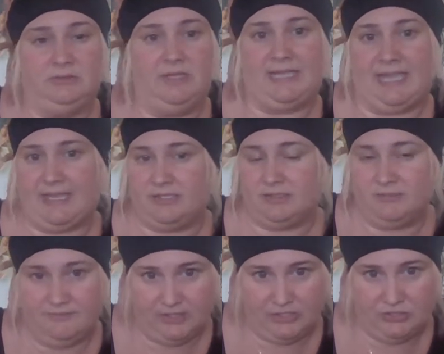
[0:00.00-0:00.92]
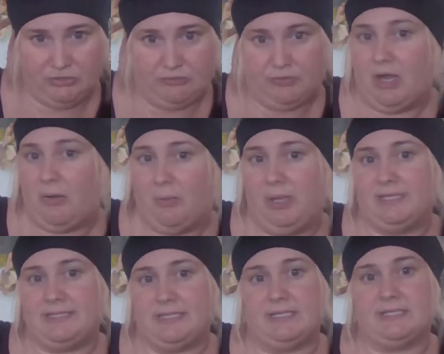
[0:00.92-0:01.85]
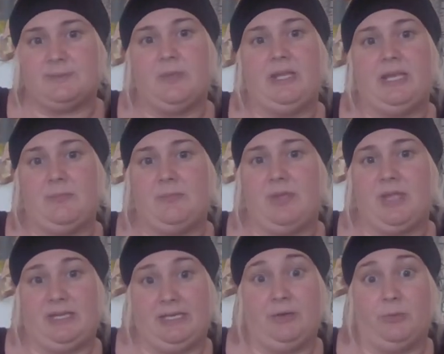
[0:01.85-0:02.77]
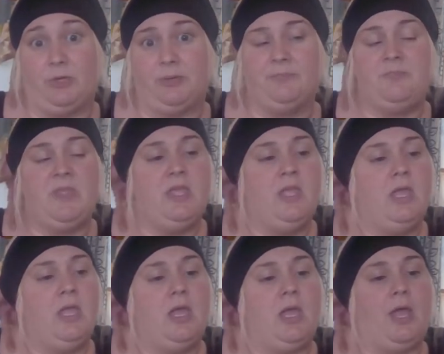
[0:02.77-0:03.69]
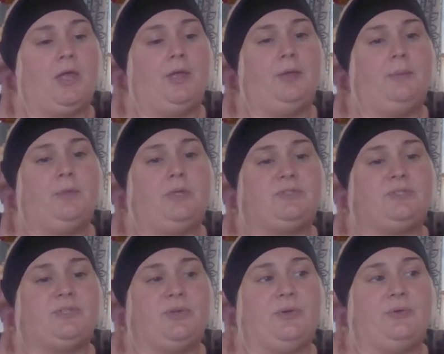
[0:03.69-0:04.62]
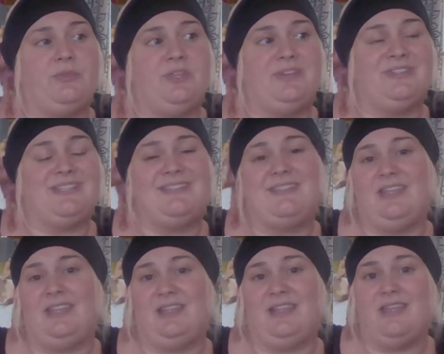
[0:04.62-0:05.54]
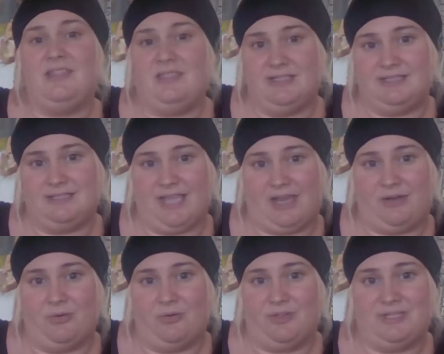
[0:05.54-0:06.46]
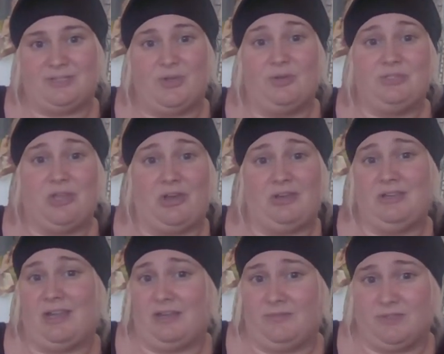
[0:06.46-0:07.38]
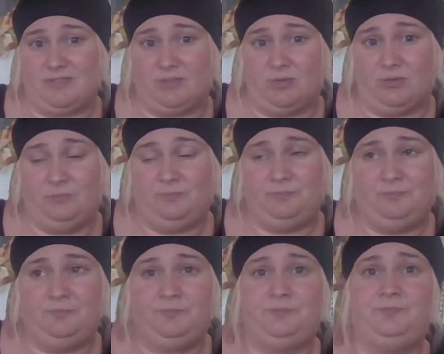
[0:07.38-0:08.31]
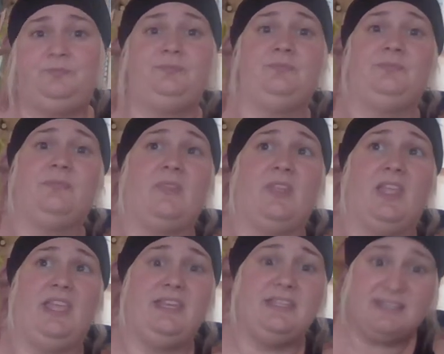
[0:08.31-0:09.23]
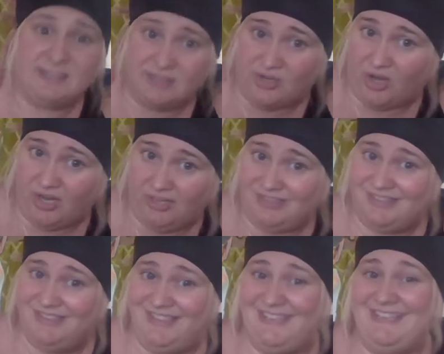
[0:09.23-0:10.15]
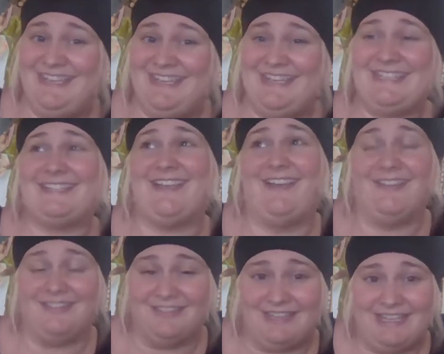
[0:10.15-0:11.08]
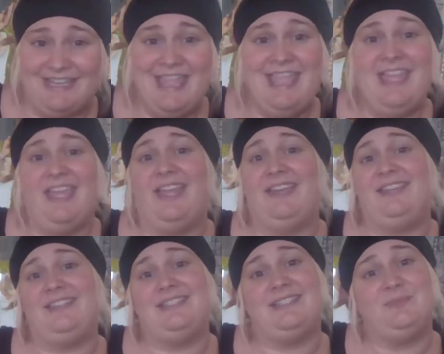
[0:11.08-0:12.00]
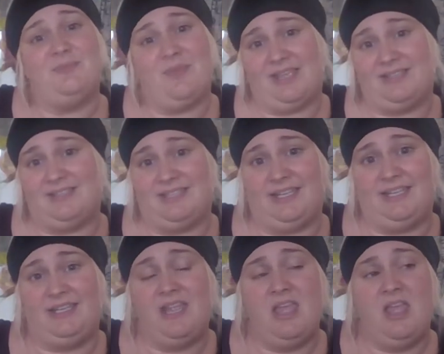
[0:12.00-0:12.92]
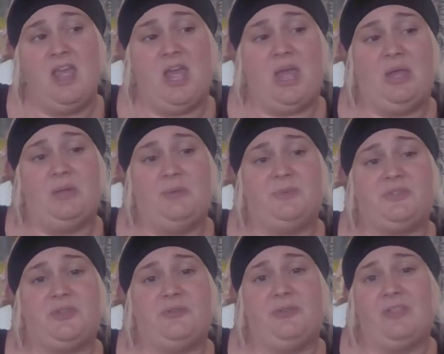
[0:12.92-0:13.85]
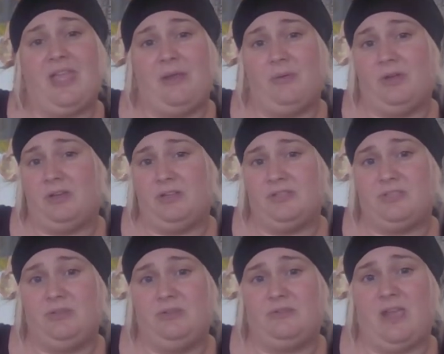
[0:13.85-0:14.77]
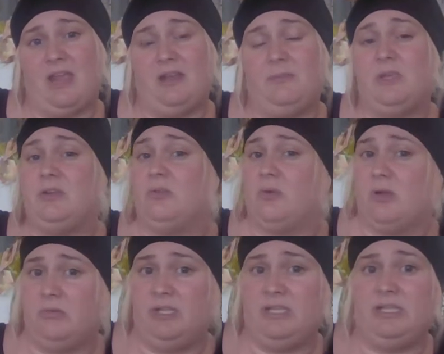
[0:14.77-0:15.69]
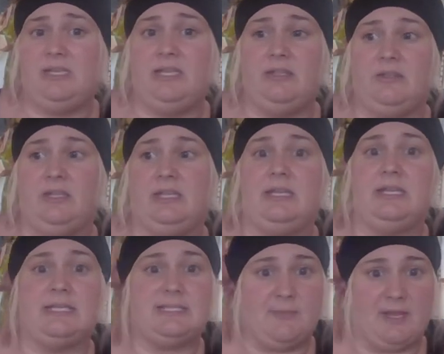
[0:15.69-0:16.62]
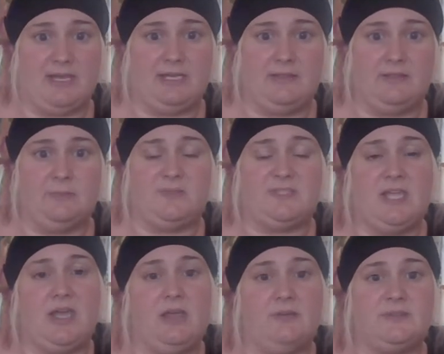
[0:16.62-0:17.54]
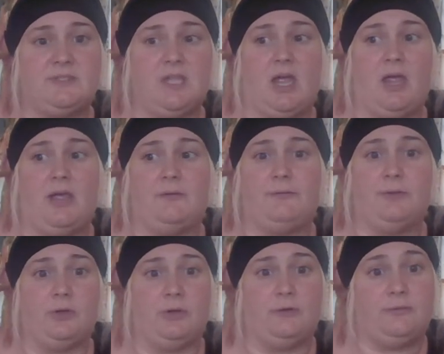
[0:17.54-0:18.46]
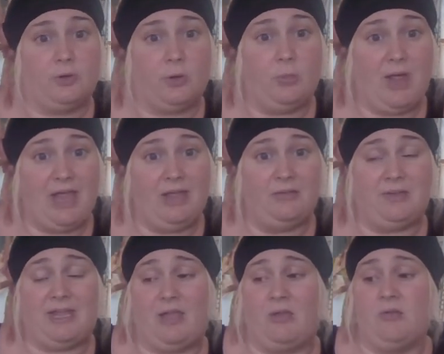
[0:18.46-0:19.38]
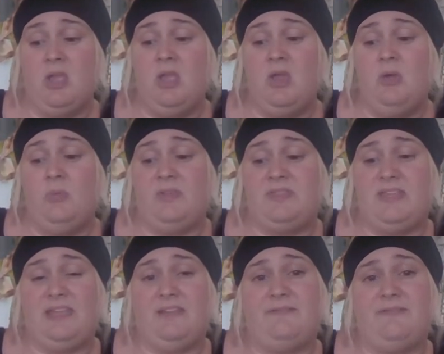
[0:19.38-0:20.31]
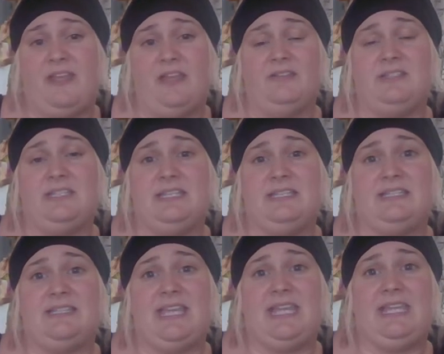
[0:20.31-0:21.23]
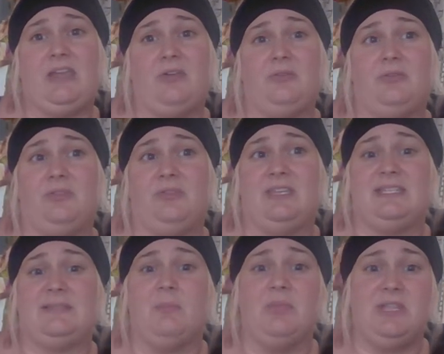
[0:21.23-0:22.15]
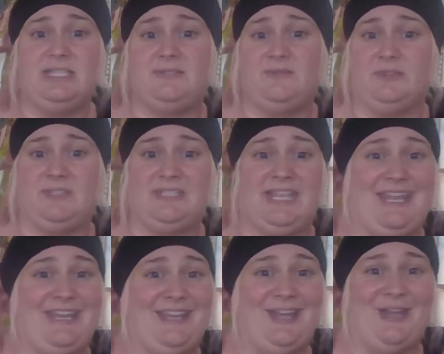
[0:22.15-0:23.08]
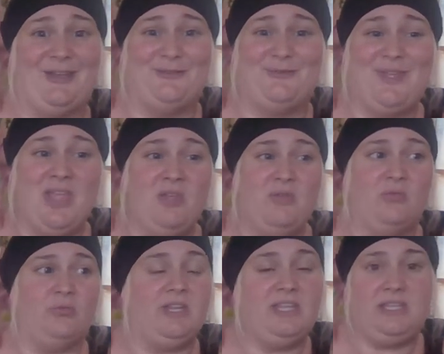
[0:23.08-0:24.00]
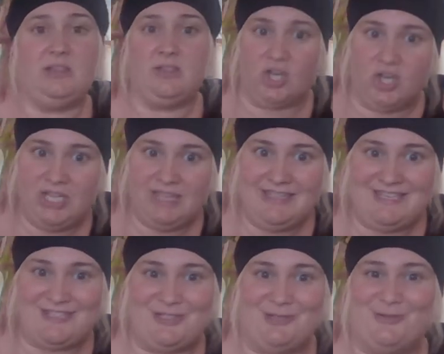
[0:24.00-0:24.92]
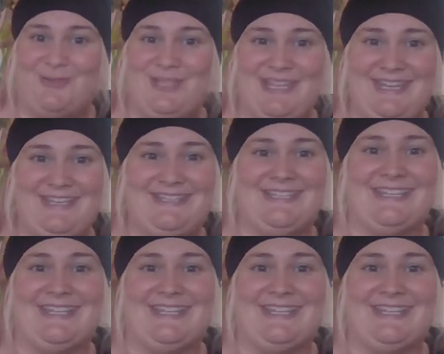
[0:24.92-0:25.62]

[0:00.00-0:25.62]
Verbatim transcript: Again, very juvenile way to explain it, but it'll work. Um, so there's a thing in this cycle that's called Dark Night of the Soul. It is dark and it is ugly and it is messy. Um, so for light workers who have kind of been growing and healing and expanding themselves uh, for for a while now found is they go through this blissful state of really learning these new things and